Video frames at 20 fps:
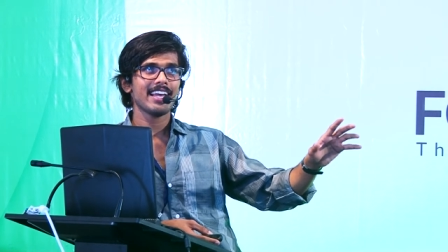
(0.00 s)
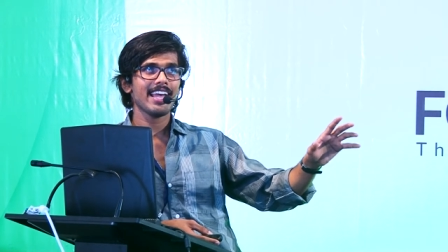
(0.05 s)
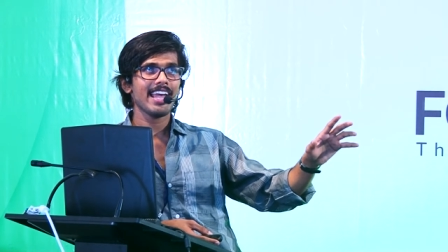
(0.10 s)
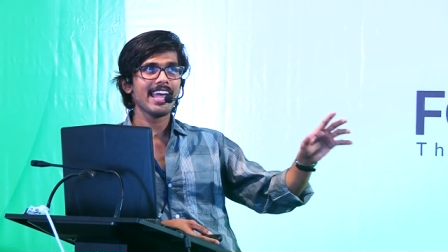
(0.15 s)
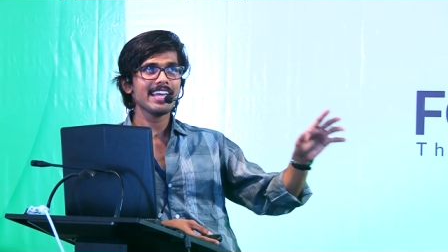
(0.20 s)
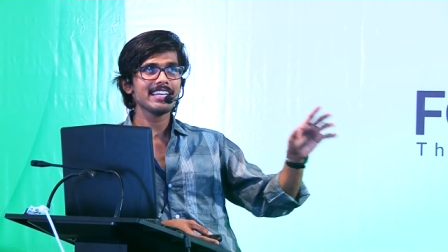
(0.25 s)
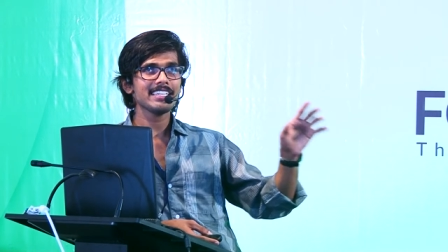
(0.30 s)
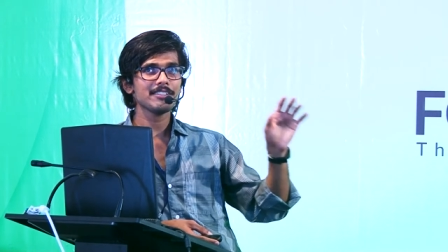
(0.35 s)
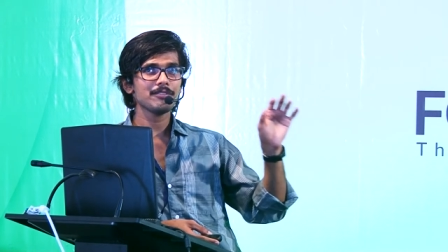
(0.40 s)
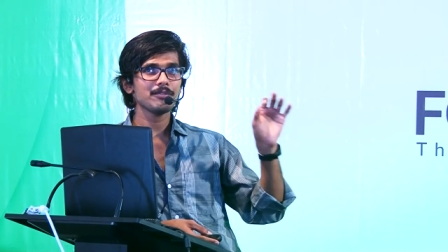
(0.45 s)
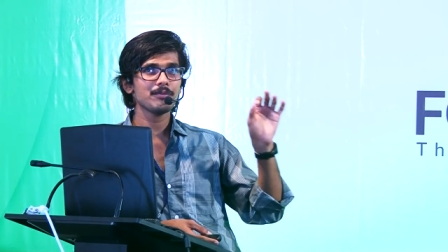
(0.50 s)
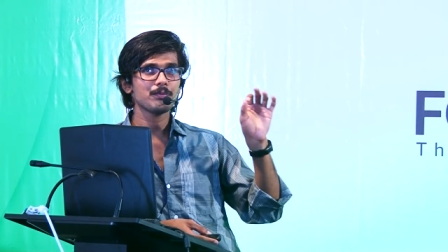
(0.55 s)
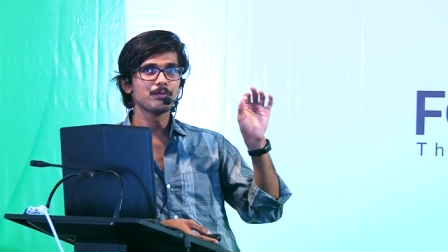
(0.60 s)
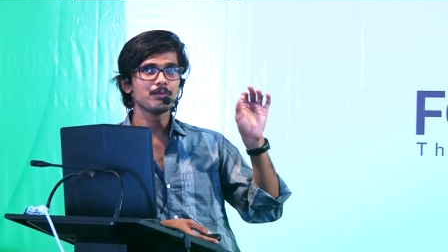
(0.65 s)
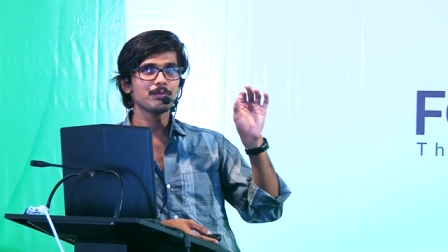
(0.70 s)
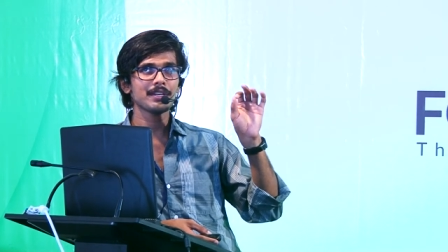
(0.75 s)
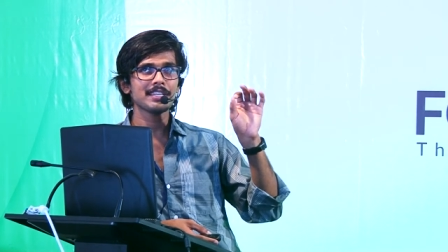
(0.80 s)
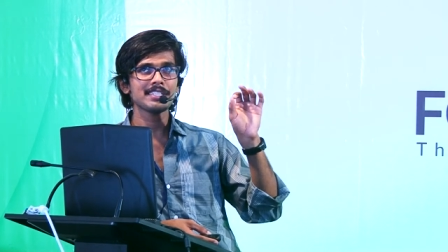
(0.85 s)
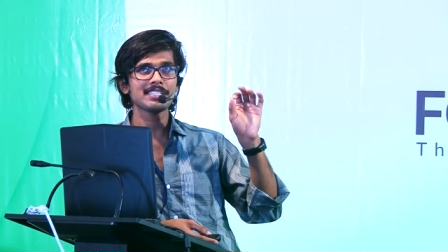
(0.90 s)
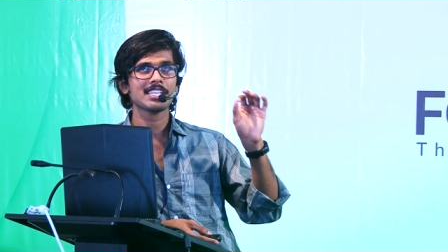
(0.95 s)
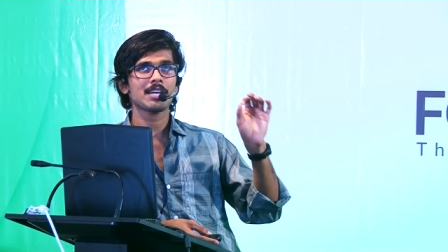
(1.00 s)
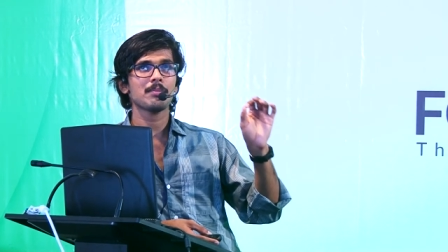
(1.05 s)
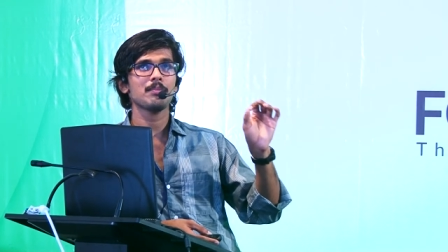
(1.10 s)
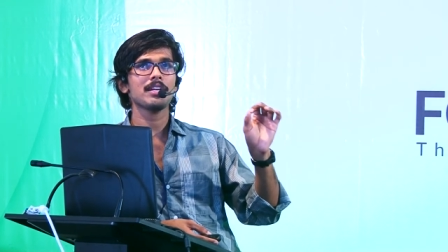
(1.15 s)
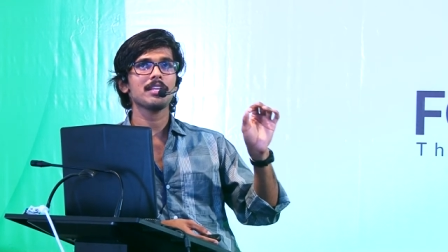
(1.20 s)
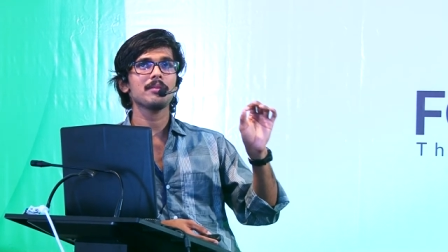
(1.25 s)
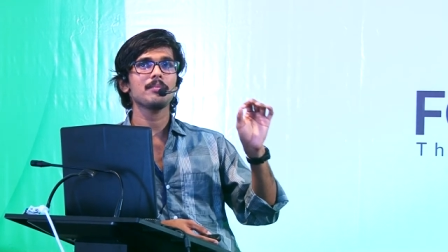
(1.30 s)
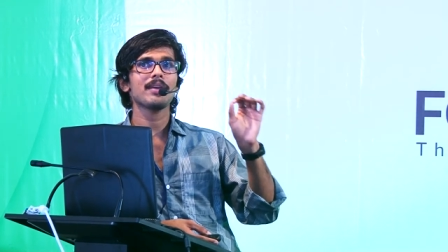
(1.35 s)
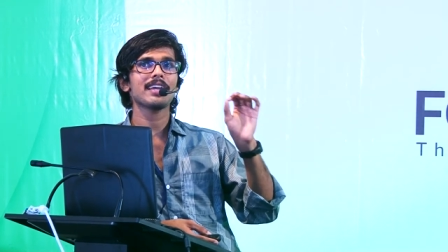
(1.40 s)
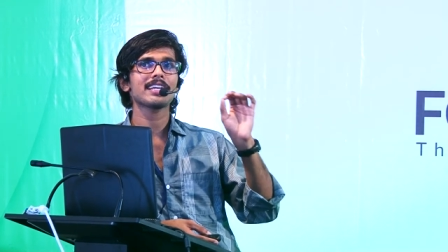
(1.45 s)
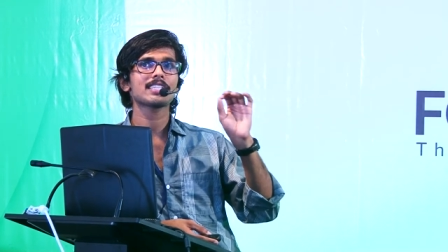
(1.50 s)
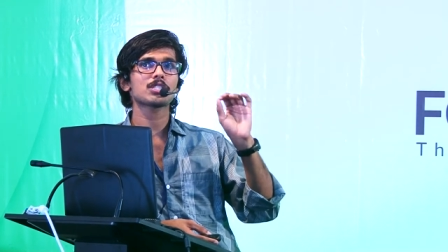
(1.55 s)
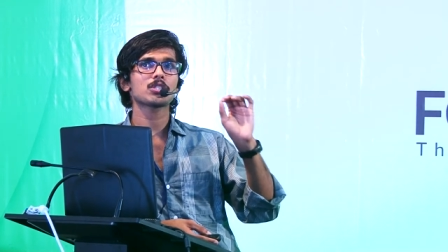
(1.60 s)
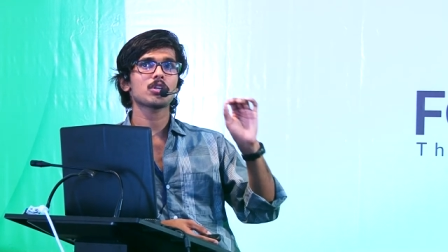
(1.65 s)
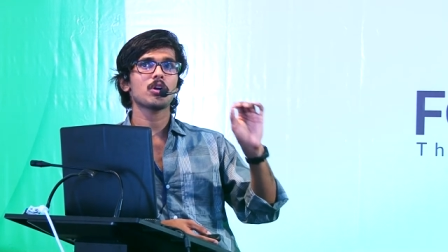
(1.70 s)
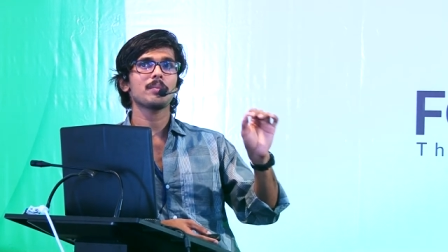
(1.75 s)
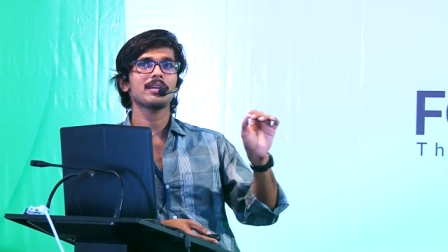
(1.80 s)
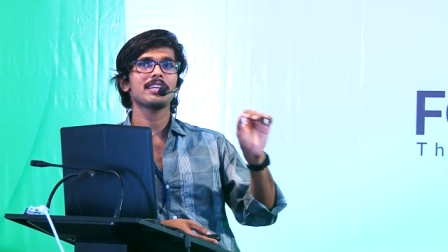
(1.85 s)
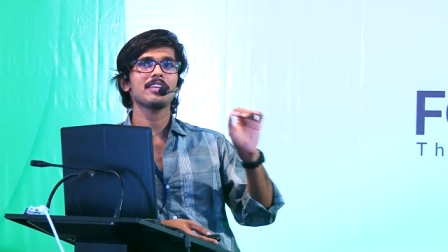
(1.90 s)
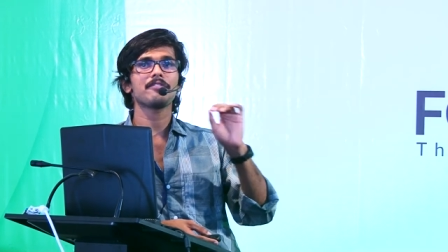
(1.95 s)
and when somebody makes
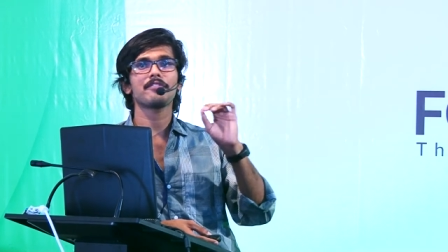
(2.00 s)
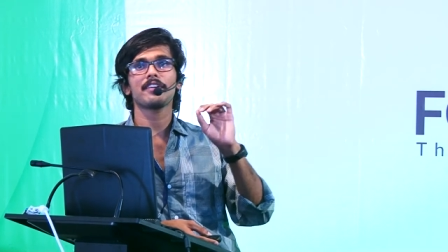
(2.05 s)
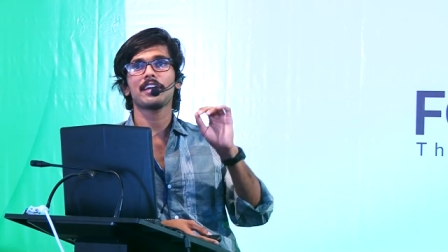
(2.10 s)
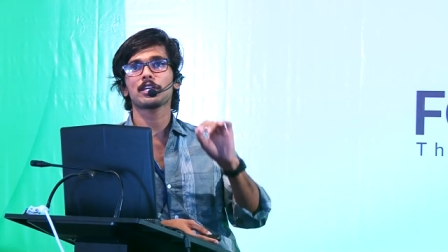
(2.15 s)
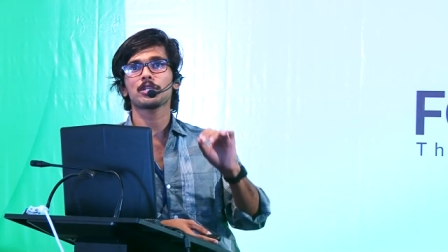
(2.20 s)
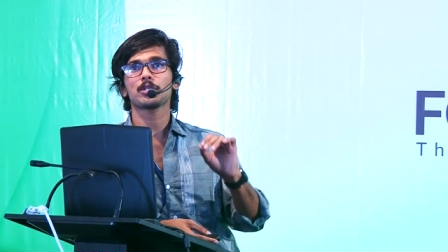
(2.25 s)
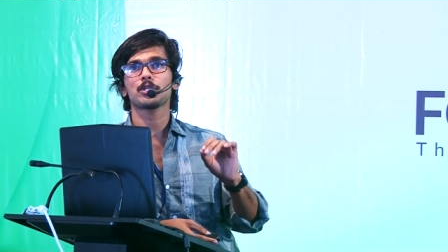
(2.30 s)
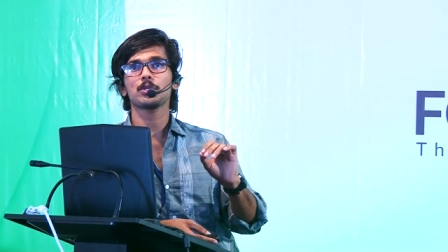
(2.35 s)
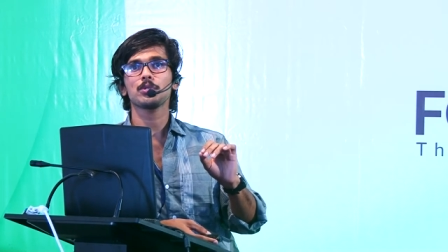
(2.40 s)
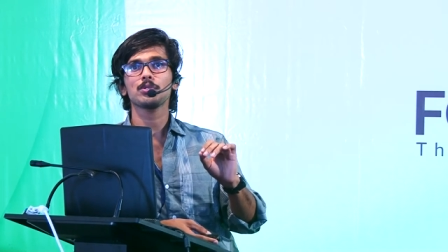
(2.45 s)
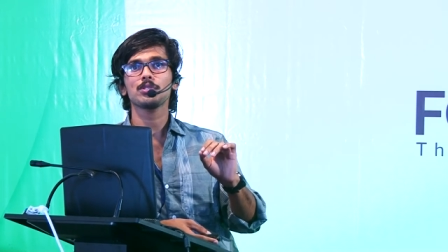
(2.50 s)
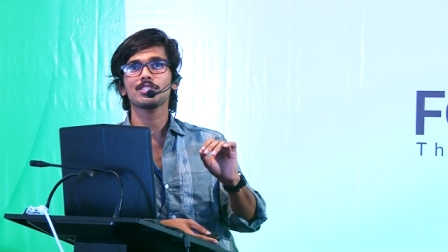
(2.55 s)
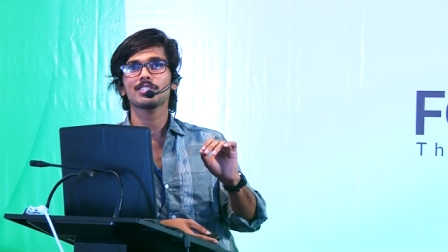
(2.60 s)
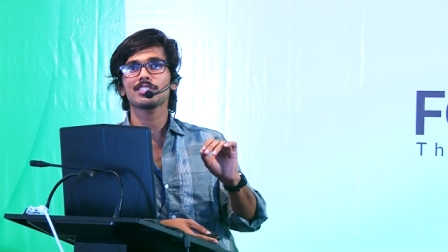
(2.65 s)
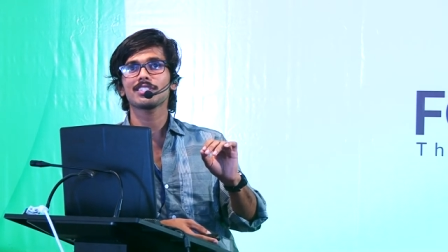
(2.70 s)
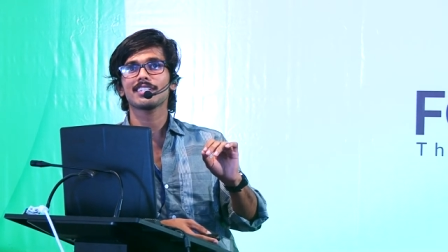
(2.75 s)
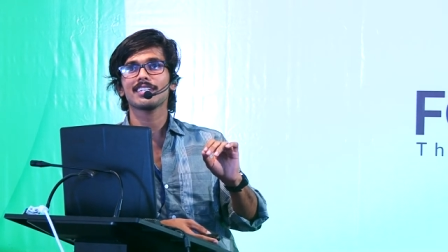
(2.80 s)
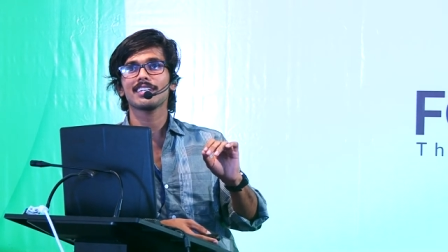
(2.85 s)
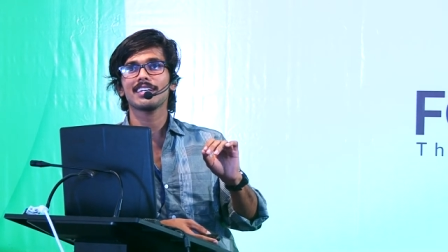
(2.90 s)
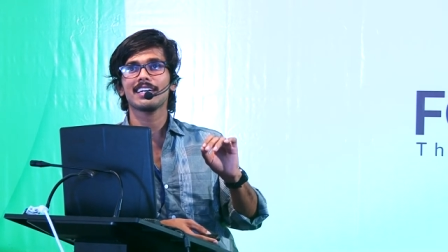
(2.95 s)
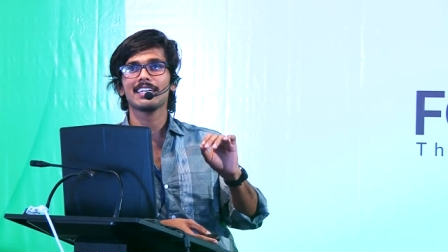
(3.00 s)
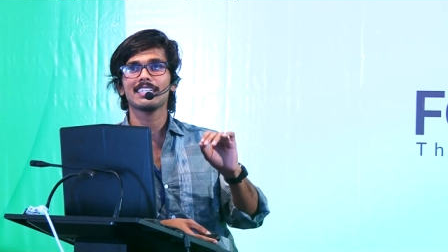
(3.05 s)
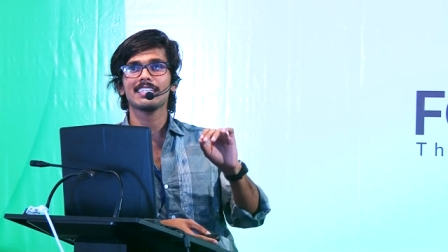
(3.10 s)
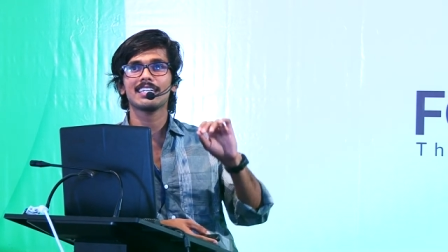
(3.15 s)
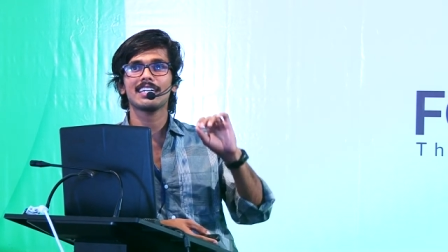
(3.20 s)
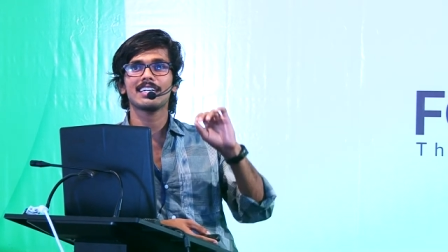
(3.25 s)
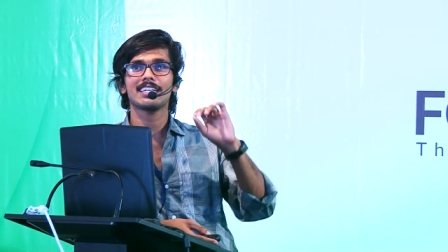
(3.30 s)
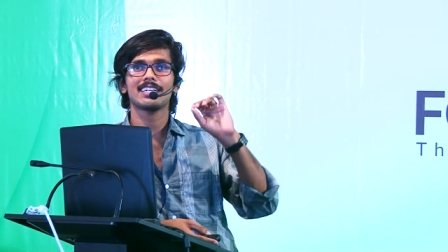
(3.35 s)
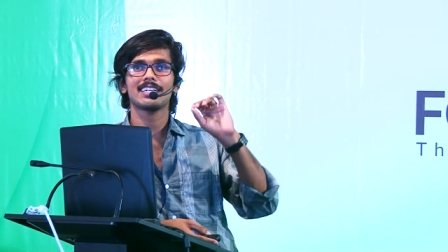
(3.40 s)
so many fake news and